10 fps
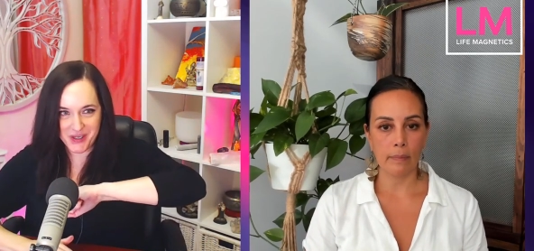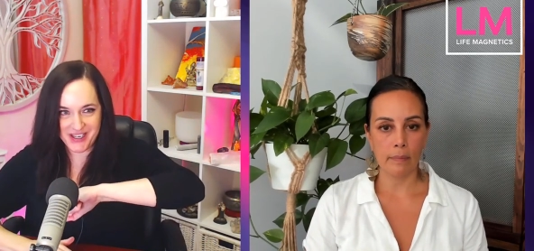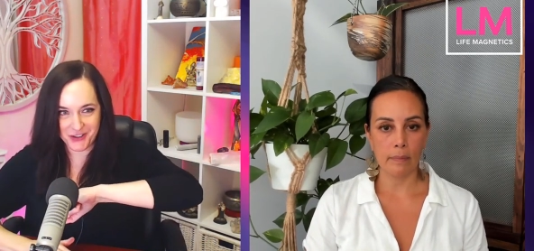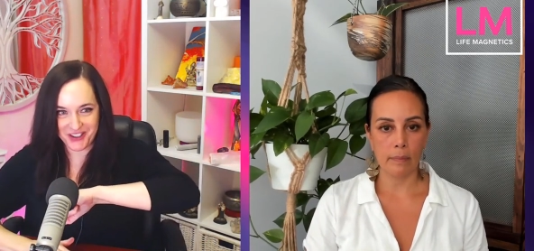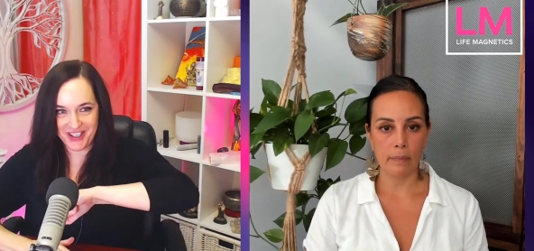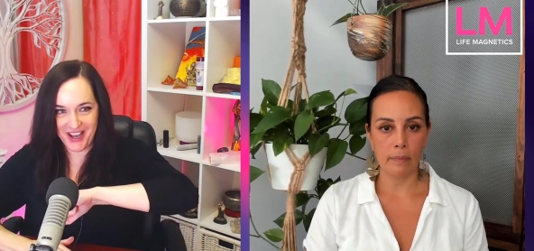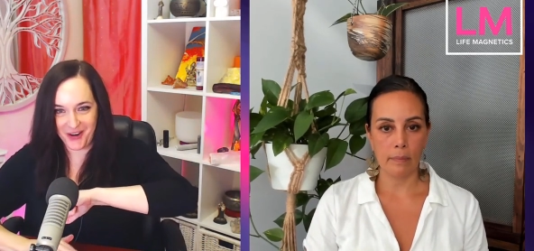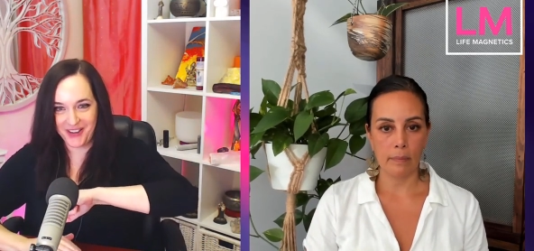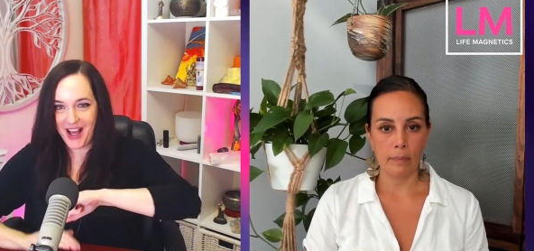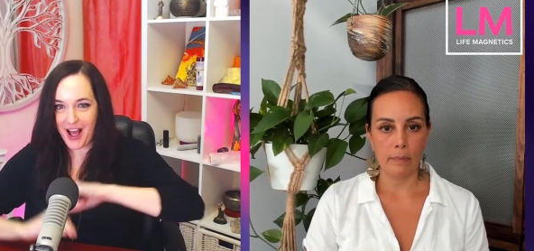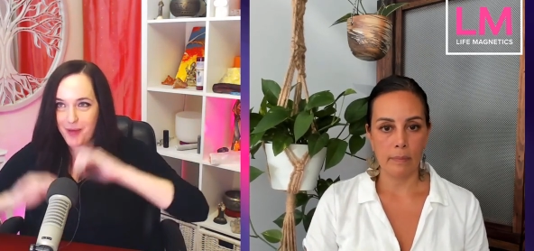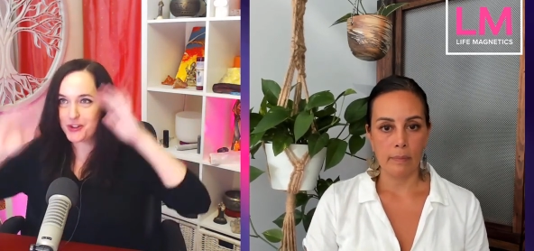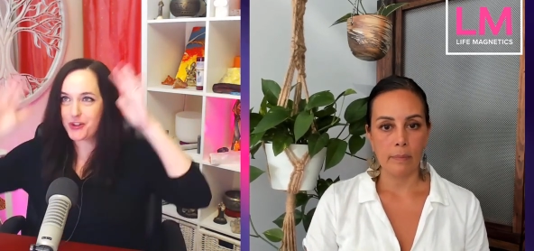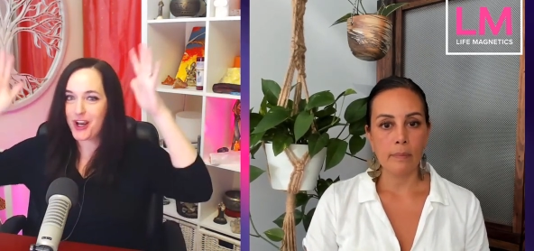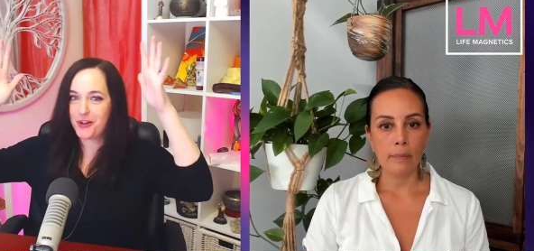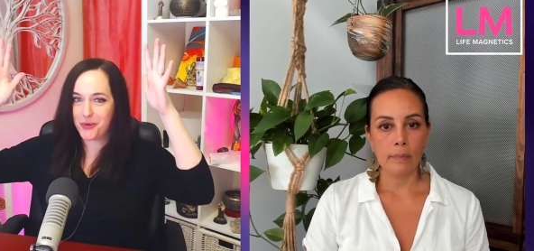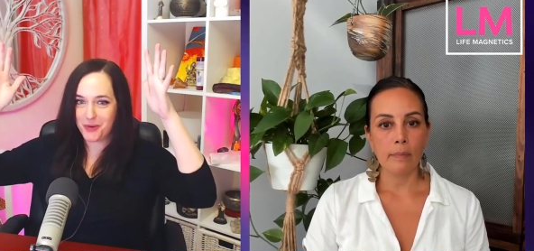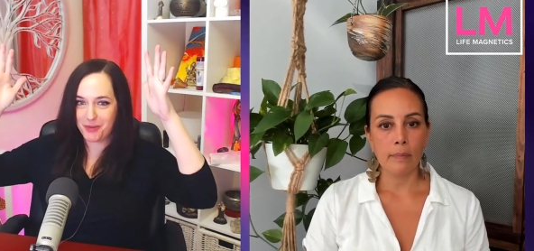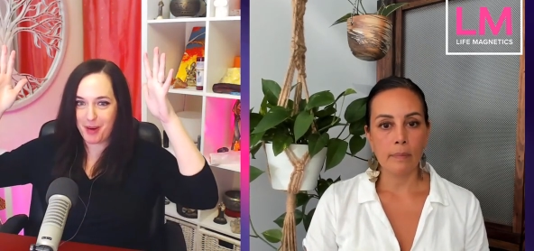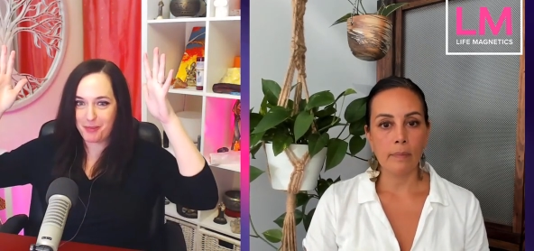Speaker 1: three years now. I've been trying to
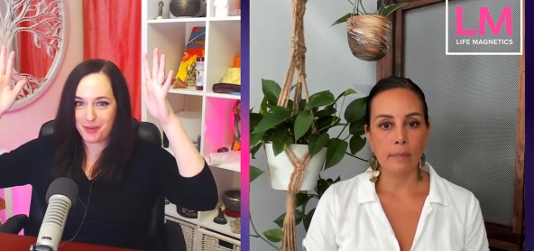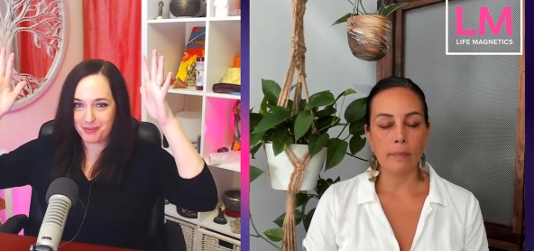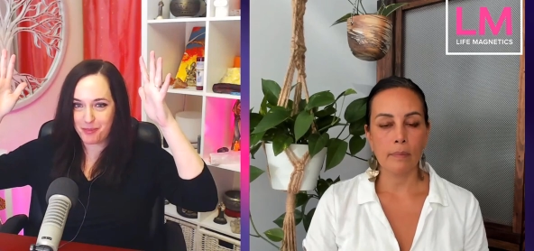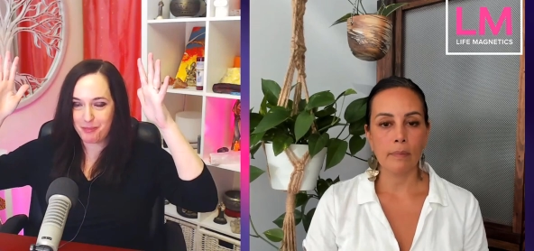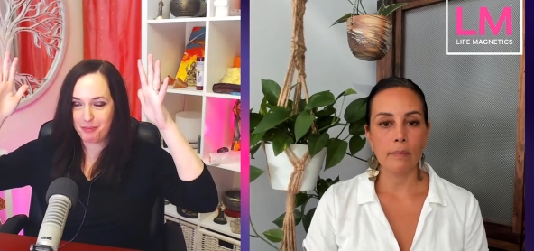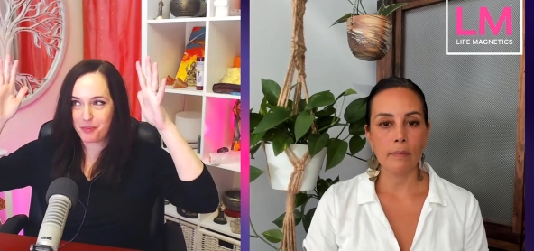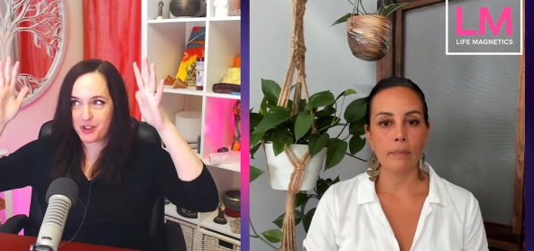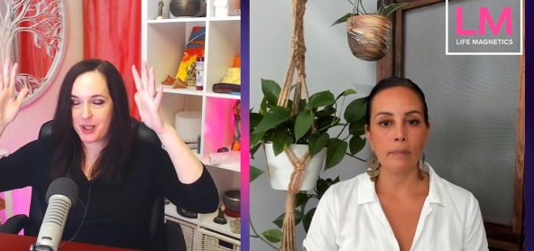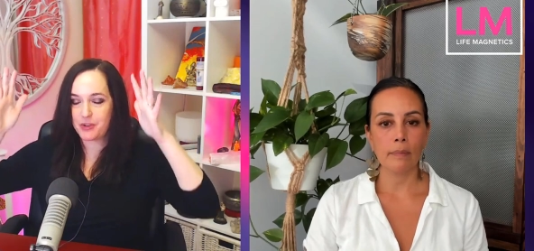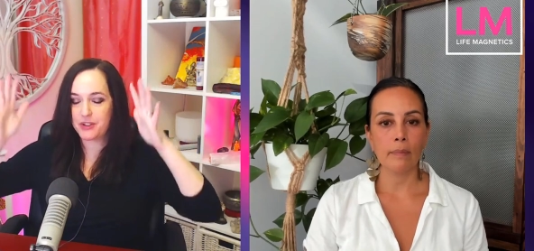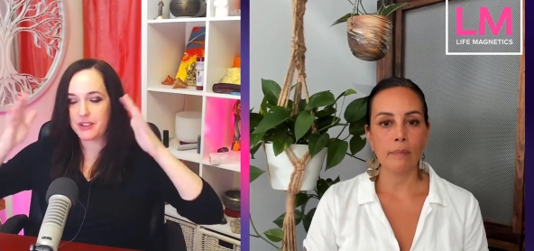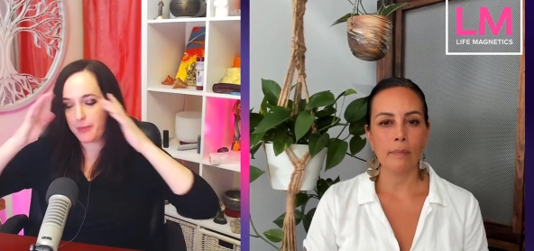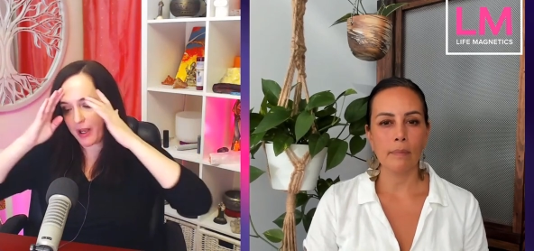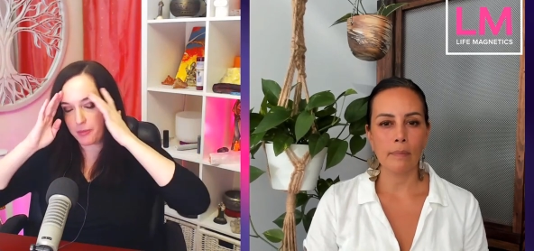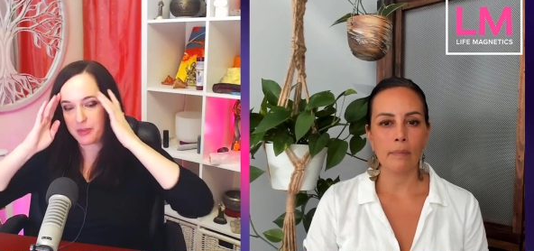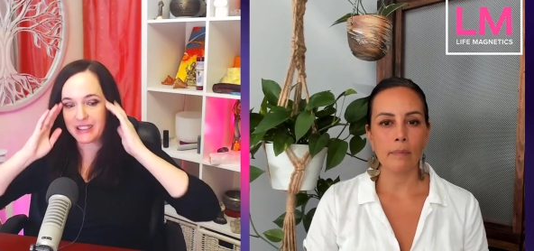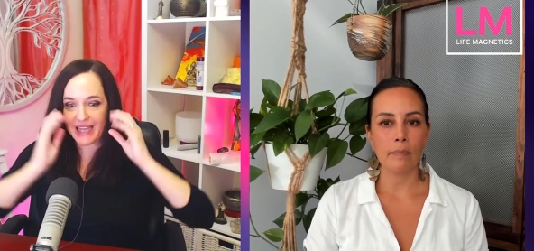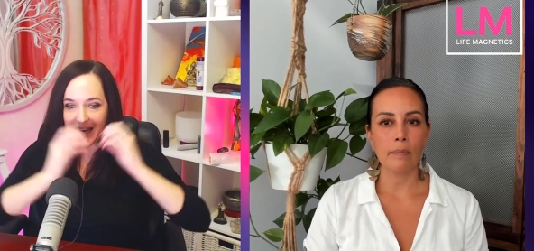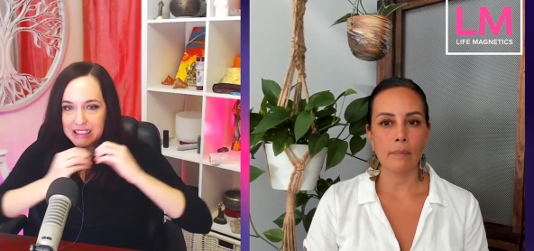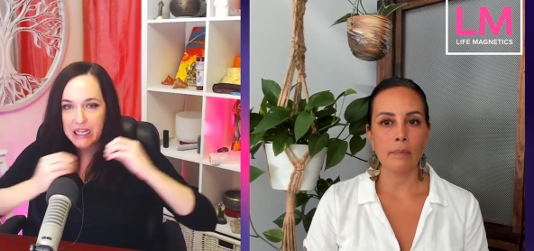work with my perceptions about it, but
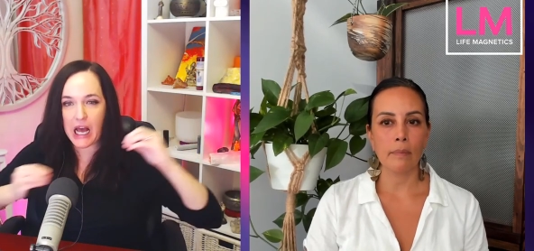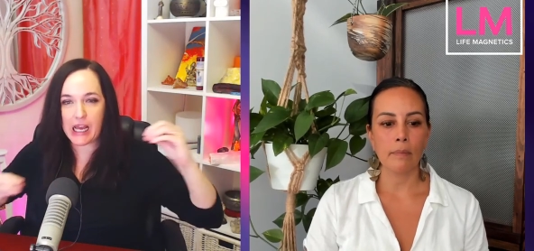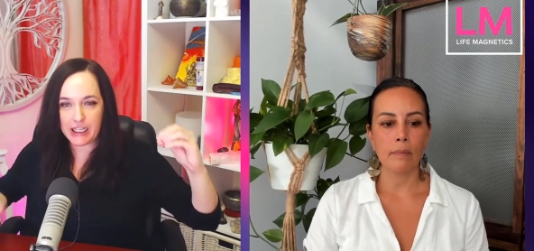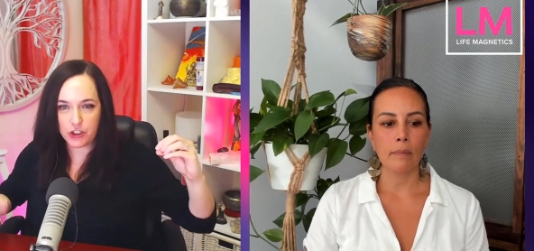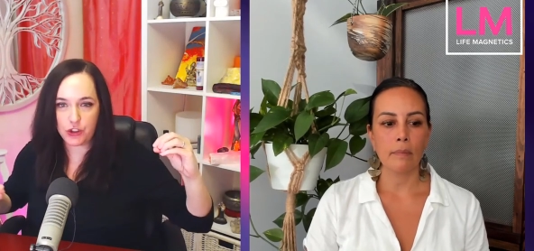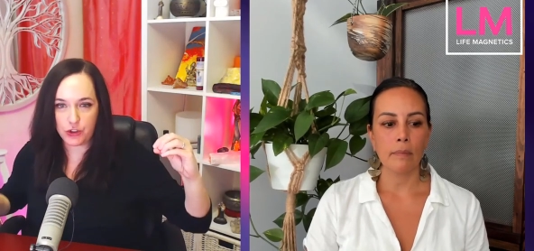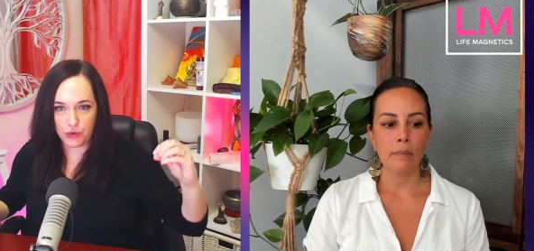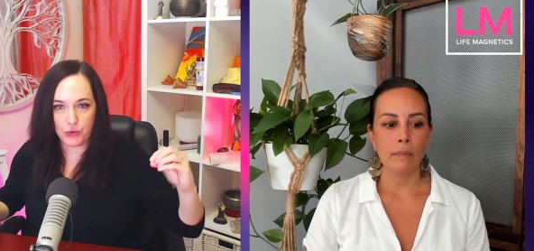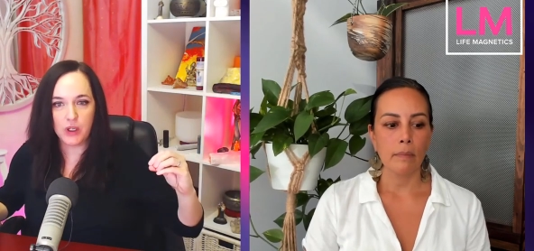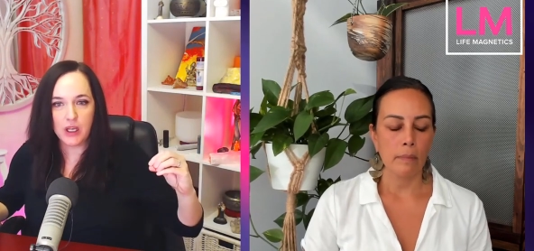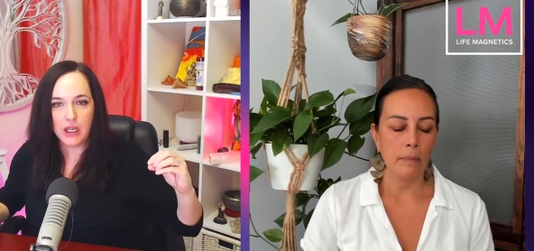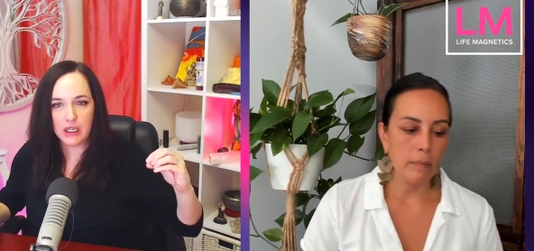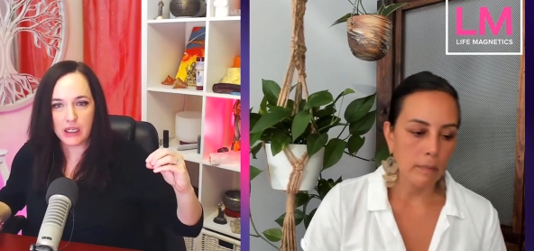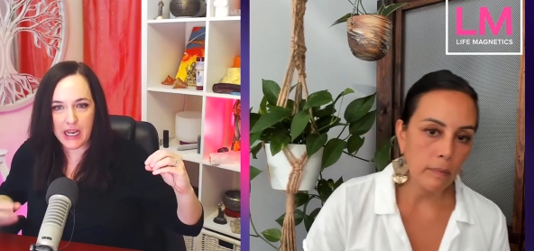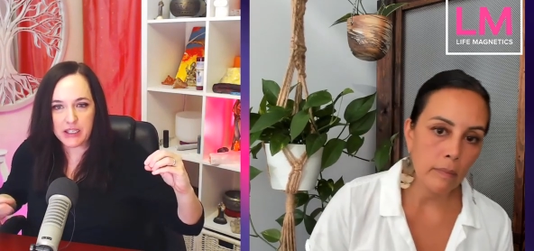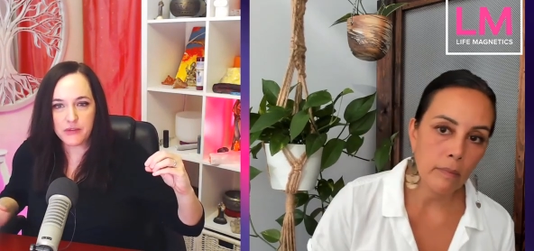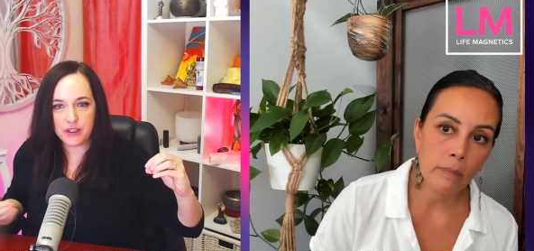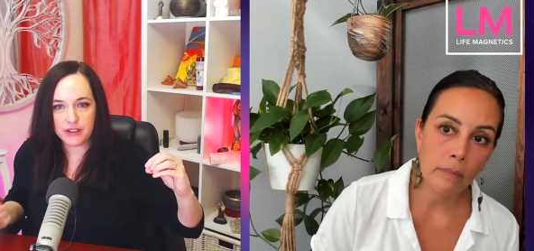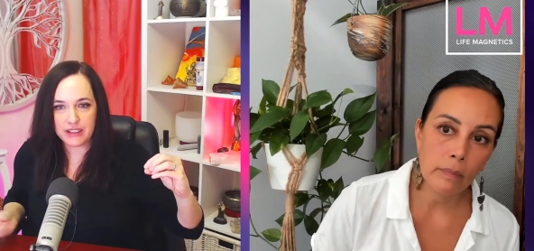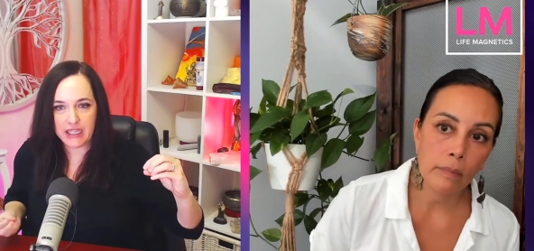is that tied to kind
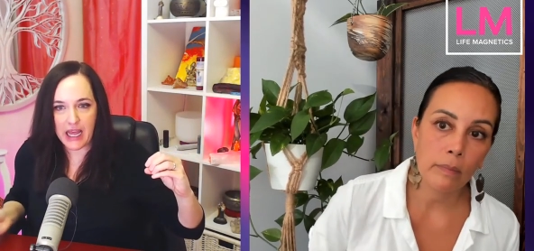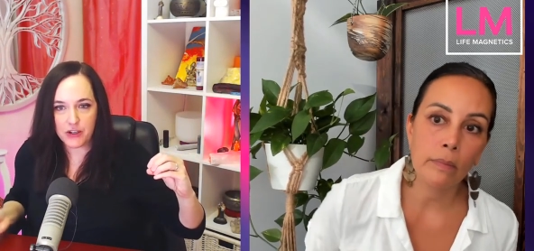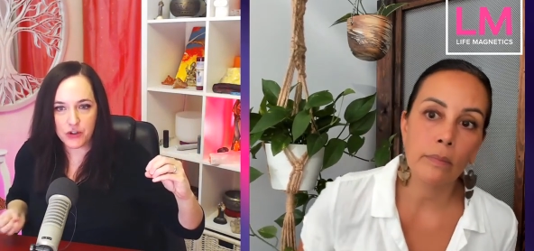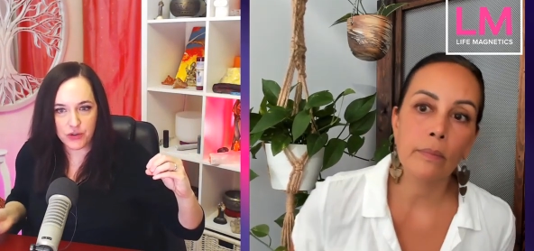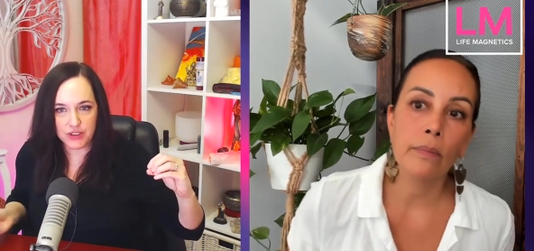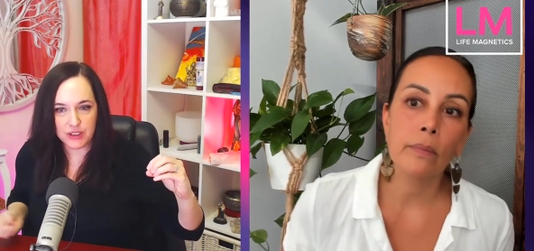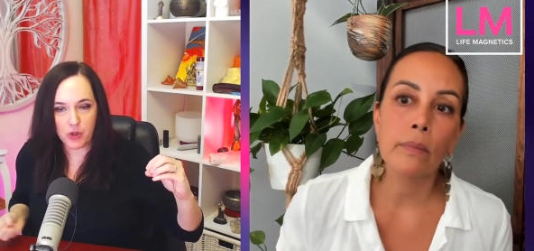of a standard